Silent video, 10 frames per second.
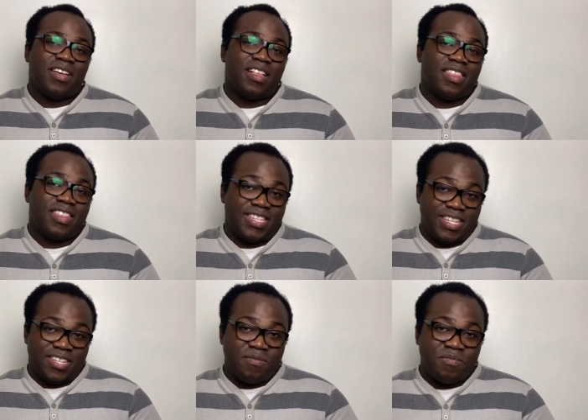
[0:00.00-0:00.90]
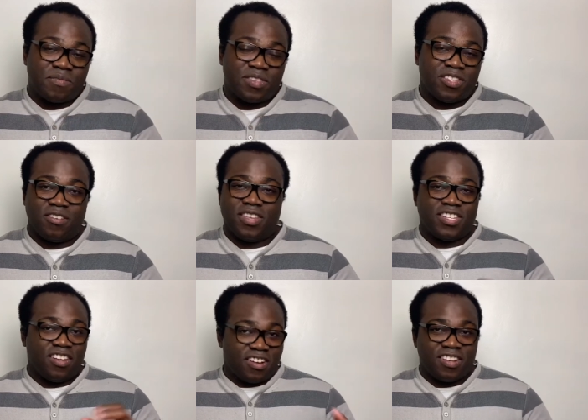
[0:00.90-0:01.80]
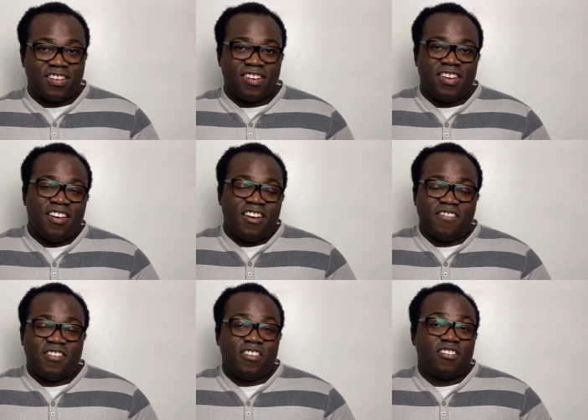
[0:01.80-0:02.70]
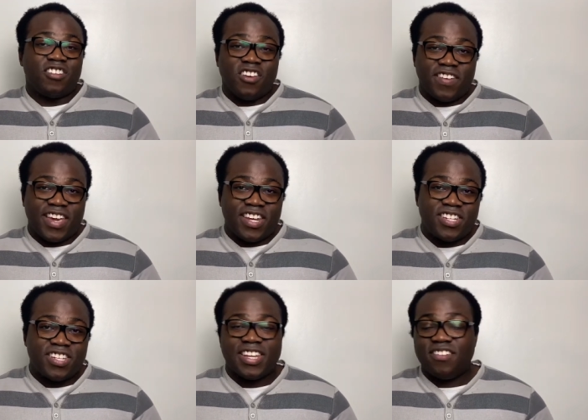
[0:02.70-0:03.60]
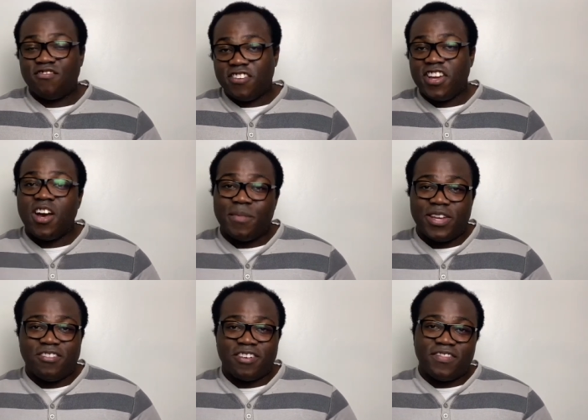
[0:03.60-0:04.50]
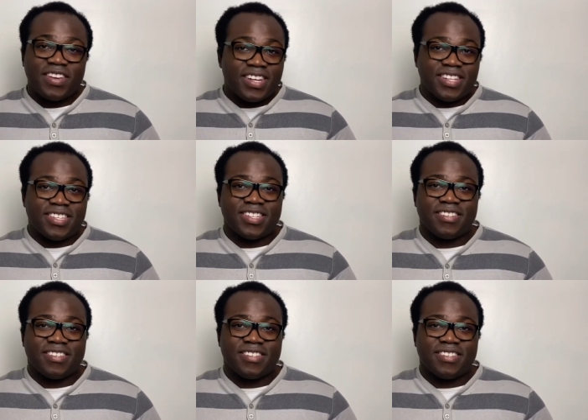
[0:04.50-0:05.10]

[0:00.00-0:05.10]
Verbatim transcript: the system so that it's not going to offer you those notifications and then rearm at your convenience.